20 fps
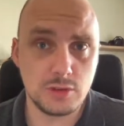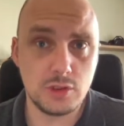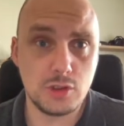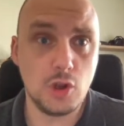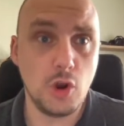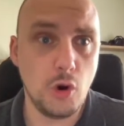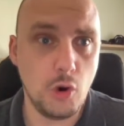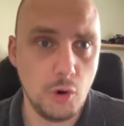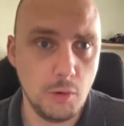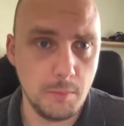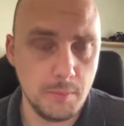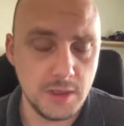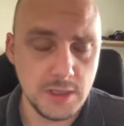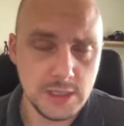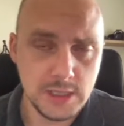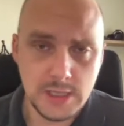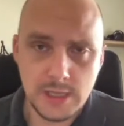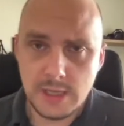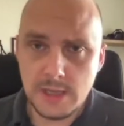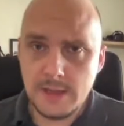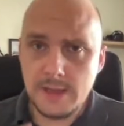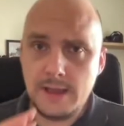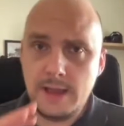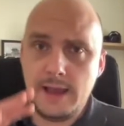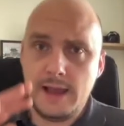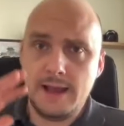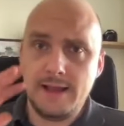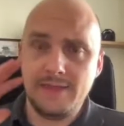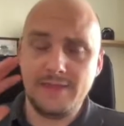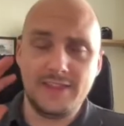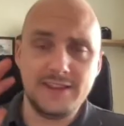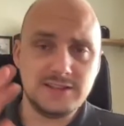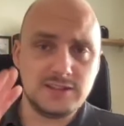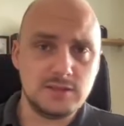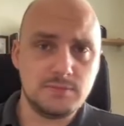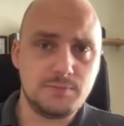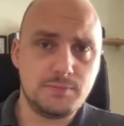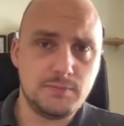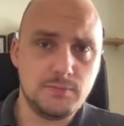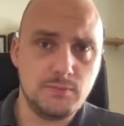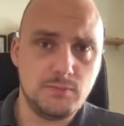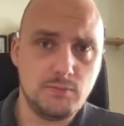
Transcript: com. This is